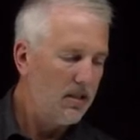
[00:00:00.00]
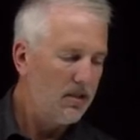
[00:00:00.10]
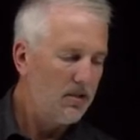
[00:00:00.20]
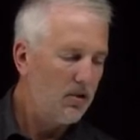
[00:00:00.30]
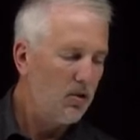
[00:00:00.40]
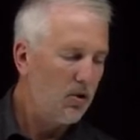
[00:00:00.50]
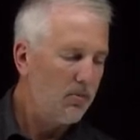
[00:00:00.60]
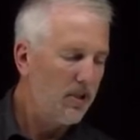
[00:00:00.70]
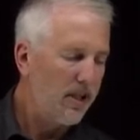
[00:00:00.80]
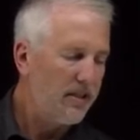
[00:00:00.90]
to
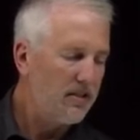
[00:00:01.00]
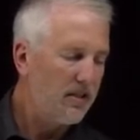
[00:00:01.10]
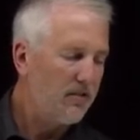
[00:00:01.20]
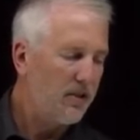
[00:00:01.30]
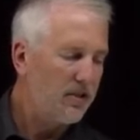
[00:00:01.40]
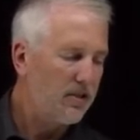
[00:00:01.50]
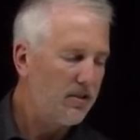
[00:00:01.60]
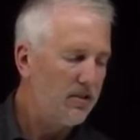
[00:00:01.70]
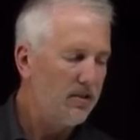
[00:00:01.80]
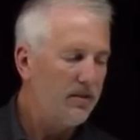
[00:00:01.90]
normalize this
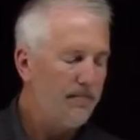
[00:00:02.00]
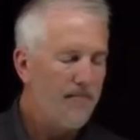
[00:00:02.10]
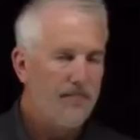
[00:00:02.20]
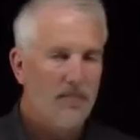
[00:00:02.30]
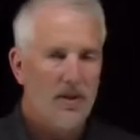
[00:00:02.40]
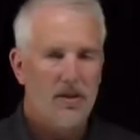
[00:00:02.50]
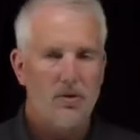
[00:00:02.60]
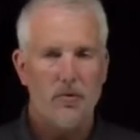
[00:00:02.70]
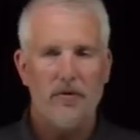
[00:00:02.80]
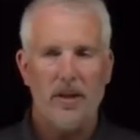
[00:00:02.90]
function,
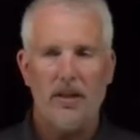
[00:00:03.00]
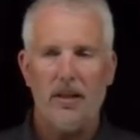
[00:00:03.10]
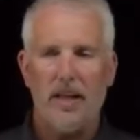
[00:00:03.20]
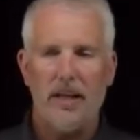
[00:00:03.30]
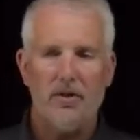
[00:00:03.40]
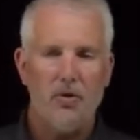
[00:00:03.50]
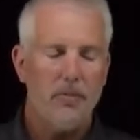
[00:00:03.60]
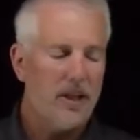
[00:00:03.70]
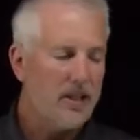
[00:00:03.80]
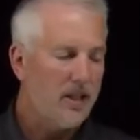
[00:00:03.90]
since we've not done that too
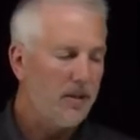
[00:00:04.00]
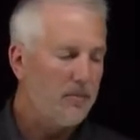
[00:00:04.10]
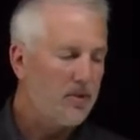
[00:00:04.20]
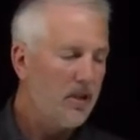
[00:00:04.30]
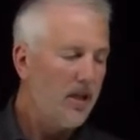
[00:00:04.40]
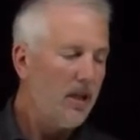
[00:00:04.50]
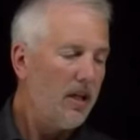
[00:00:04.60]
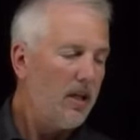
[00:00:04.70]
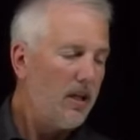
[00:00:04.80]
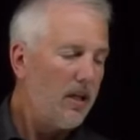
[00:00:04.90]
many times.
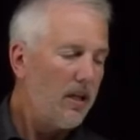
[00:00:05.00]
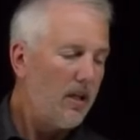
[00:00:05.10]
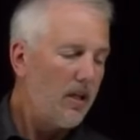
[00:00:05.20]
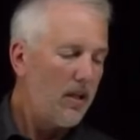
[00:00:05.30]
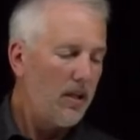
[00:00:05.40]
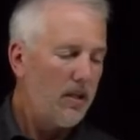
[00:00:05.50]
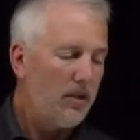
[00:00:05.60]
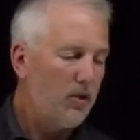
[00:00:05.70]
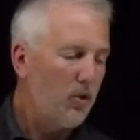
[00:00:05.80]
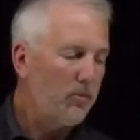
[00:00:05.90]

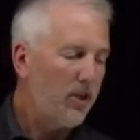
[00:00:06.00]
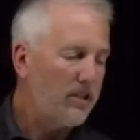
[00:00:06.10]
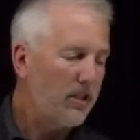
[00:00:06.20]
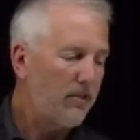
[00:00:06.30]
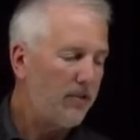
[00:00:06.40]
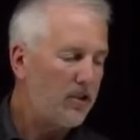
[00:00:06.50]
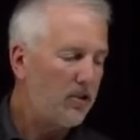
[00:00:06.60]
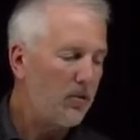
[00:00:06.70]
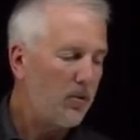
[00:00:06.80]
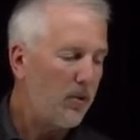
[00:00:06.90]
Normalizing the
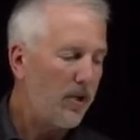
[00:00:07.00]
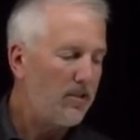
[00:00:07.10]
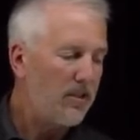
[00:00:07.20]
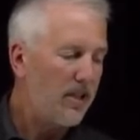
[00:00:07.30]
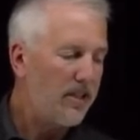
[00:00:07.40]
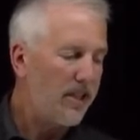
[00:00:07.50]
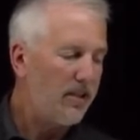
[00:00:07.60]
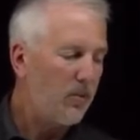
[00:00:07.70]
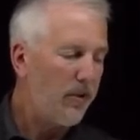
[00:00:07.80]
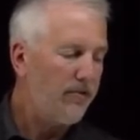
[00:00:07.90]
function requires that I take
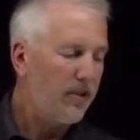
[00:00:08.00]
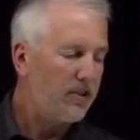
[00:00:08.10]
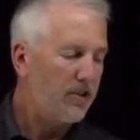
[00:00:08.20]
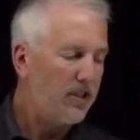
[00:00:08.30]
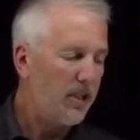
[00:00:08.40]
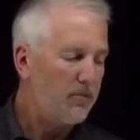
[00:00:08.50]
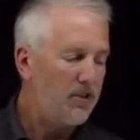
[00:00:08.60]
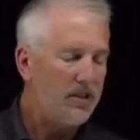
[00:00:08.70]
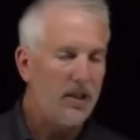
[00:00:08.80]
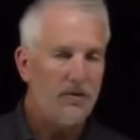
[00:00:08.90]
the wave function times
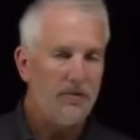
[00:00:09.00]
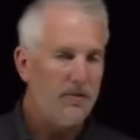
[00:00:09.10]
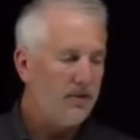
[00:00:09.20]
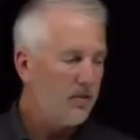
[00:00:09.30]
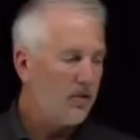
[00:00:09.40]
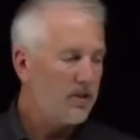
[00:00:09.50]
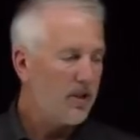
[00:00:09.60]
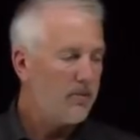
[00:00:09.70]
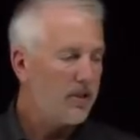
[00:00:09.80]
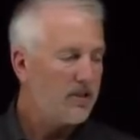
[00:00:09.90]
itself, or its
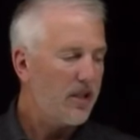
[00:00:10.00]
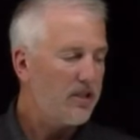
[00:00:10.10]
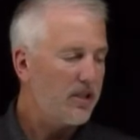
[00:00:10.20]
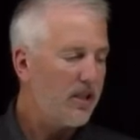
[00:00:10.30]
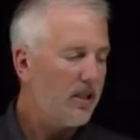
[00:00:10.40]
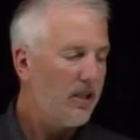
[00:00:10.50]
complex conjugate,